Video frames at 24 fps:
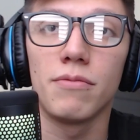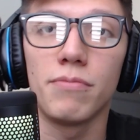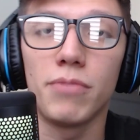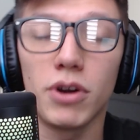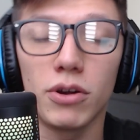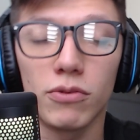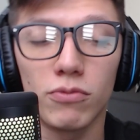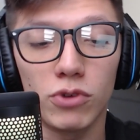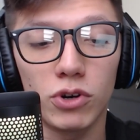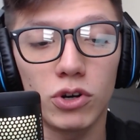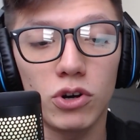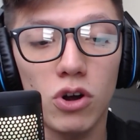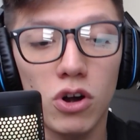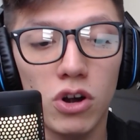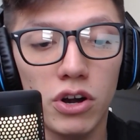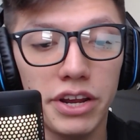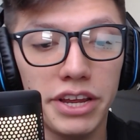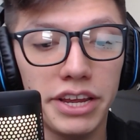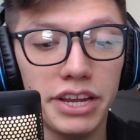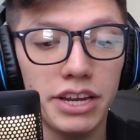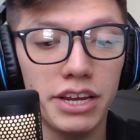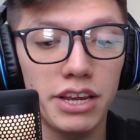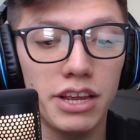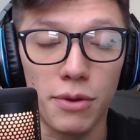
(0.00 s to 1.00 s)
But
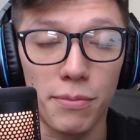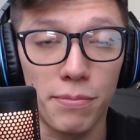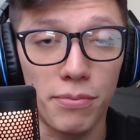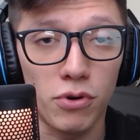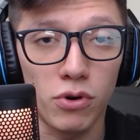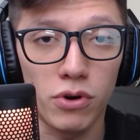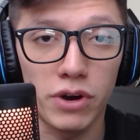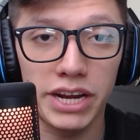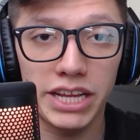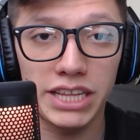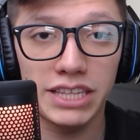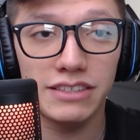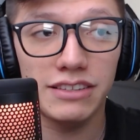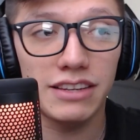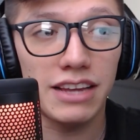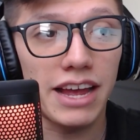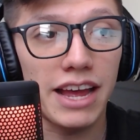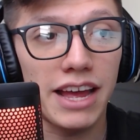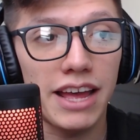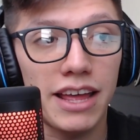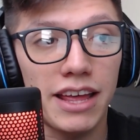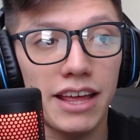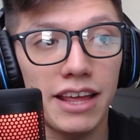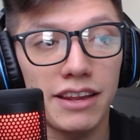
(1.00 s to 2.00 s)
regarding the points
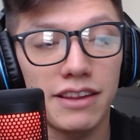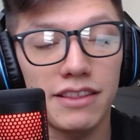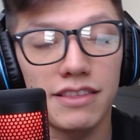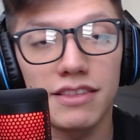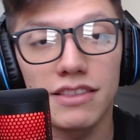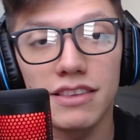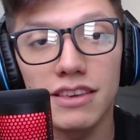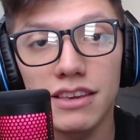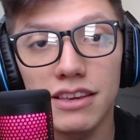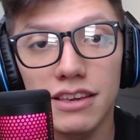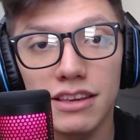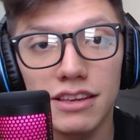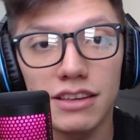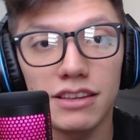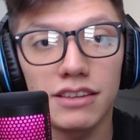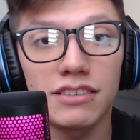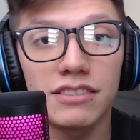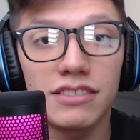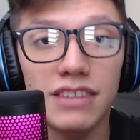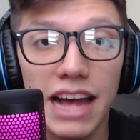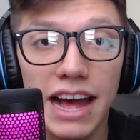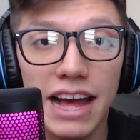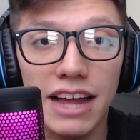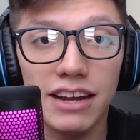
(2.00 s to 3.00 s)
and the
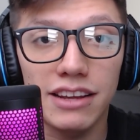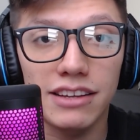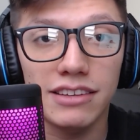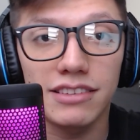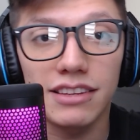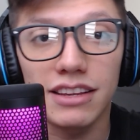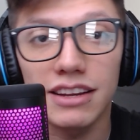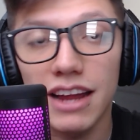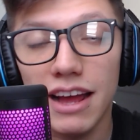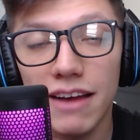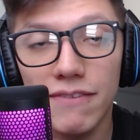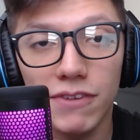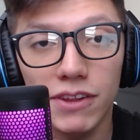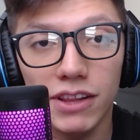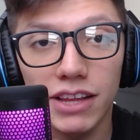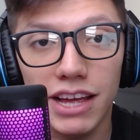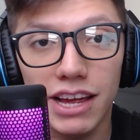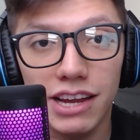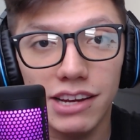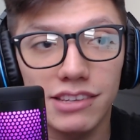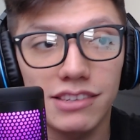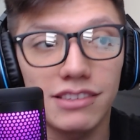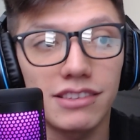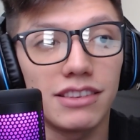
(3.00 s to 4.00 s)
status in
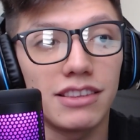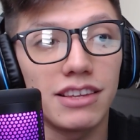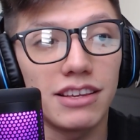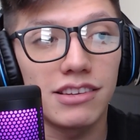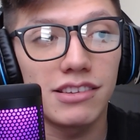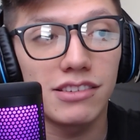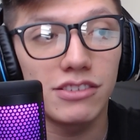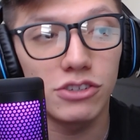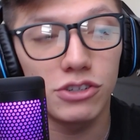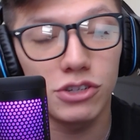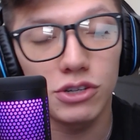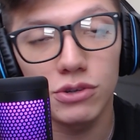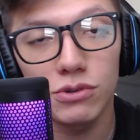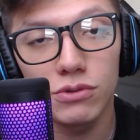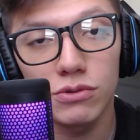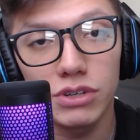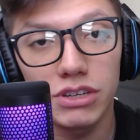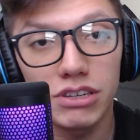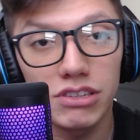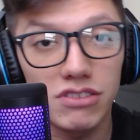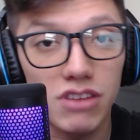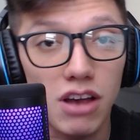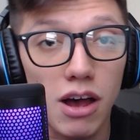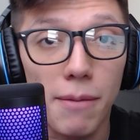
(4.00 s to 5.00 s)
FLX, this shoe
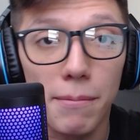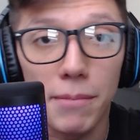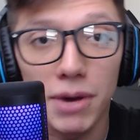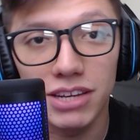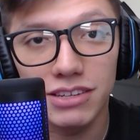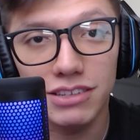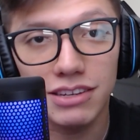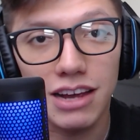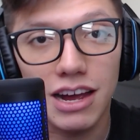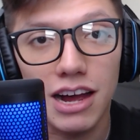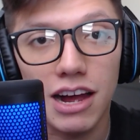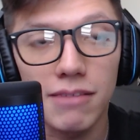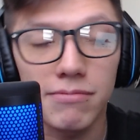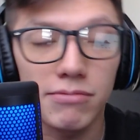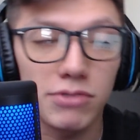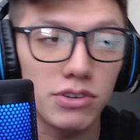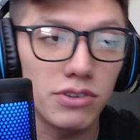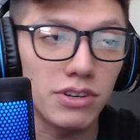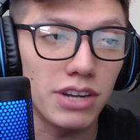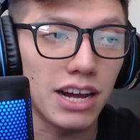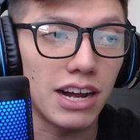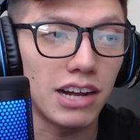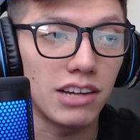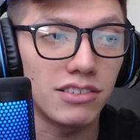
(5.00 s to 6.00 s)
is a must cop.
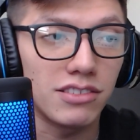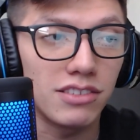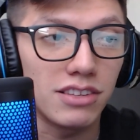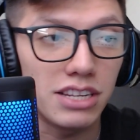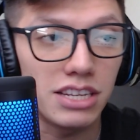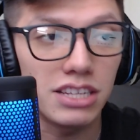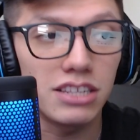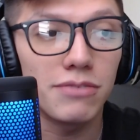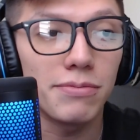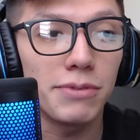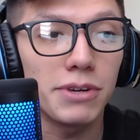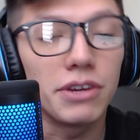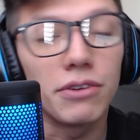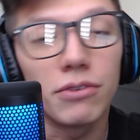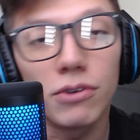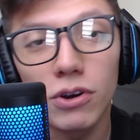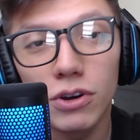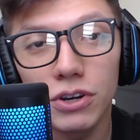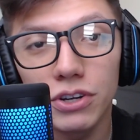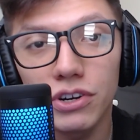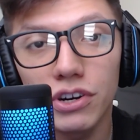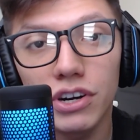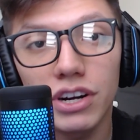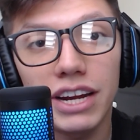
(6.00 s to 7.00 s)
You guys need to be
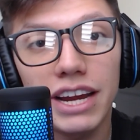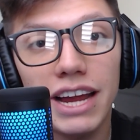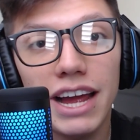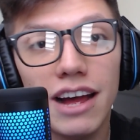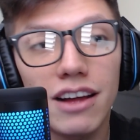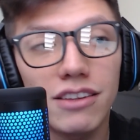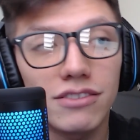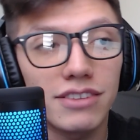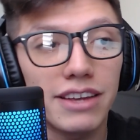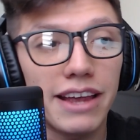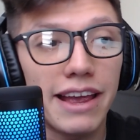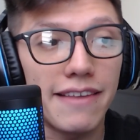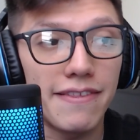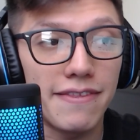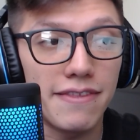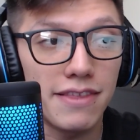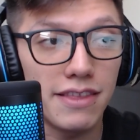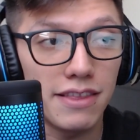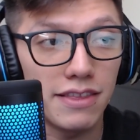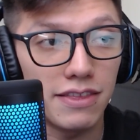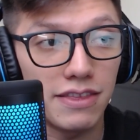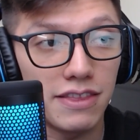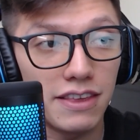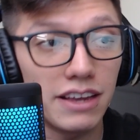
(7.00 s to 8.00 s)
growing your accounts,
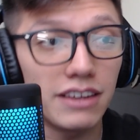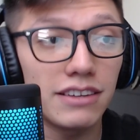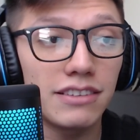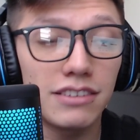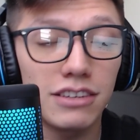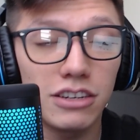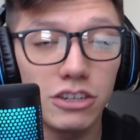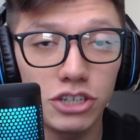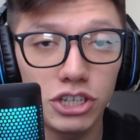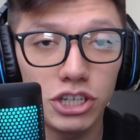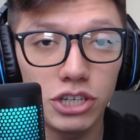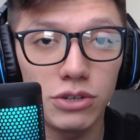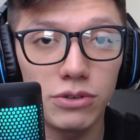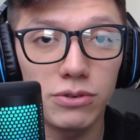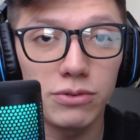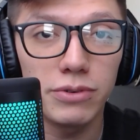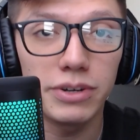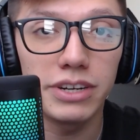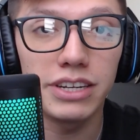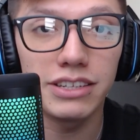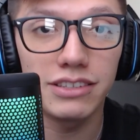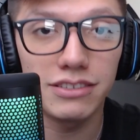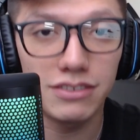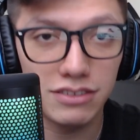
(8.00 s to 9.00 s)
and this
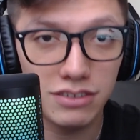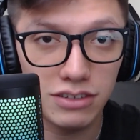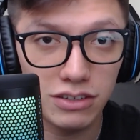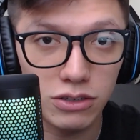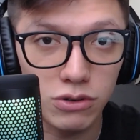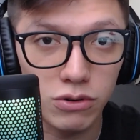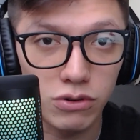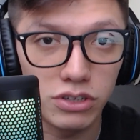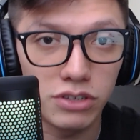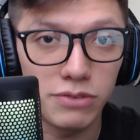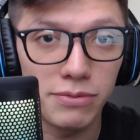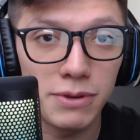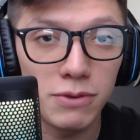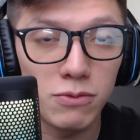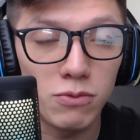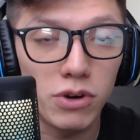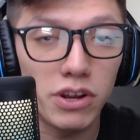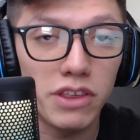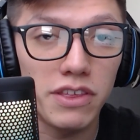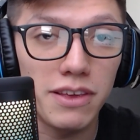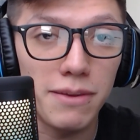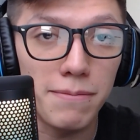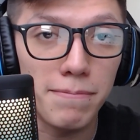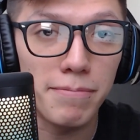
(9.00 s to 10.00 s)
shoe is going to be
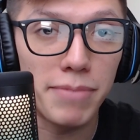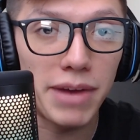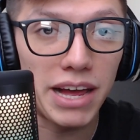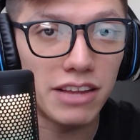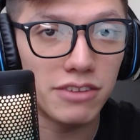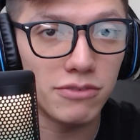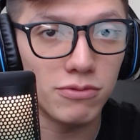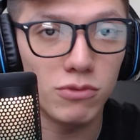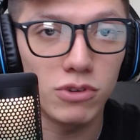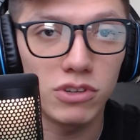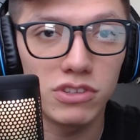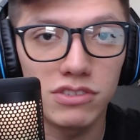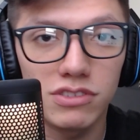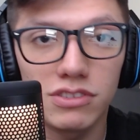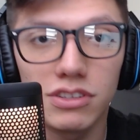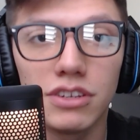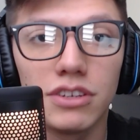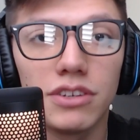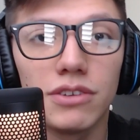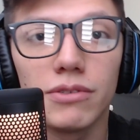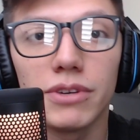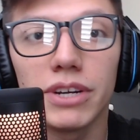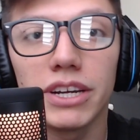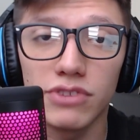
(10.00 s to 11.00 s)
one of the best ones to
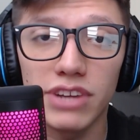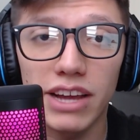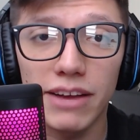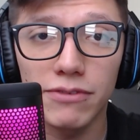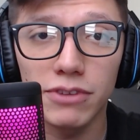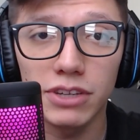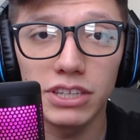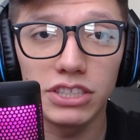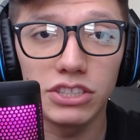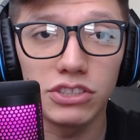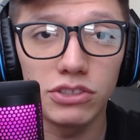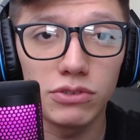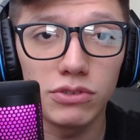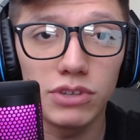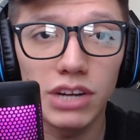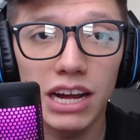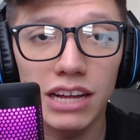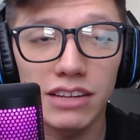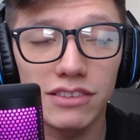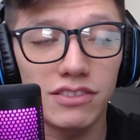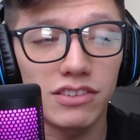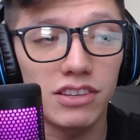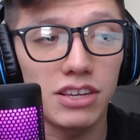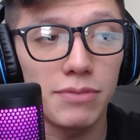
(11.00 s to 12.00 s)
do it. So definitely do
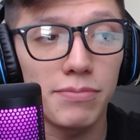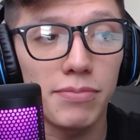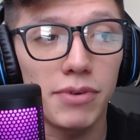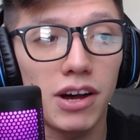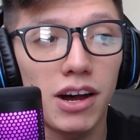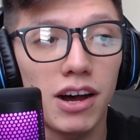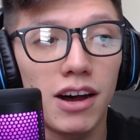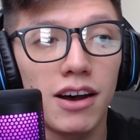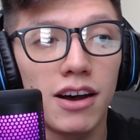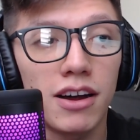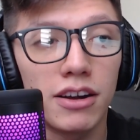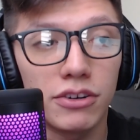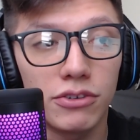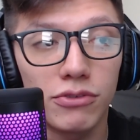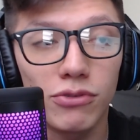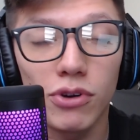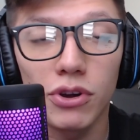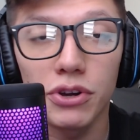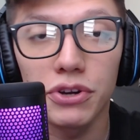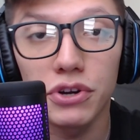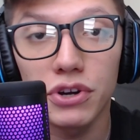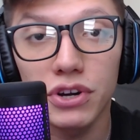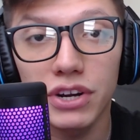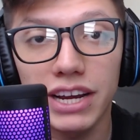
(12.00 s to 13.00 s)
not sleep on
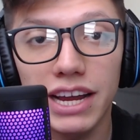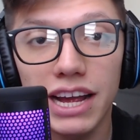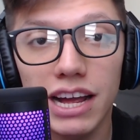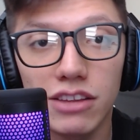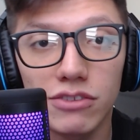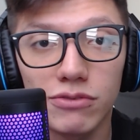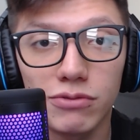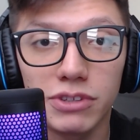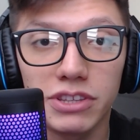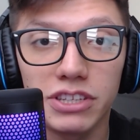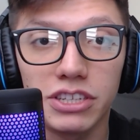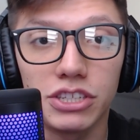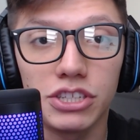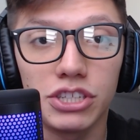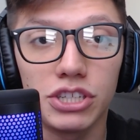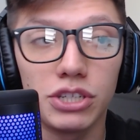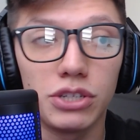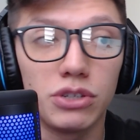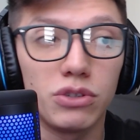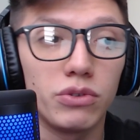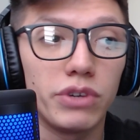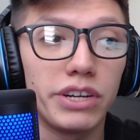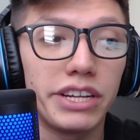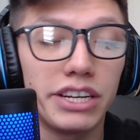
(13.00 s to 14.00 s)
growing your accounts with this shoe.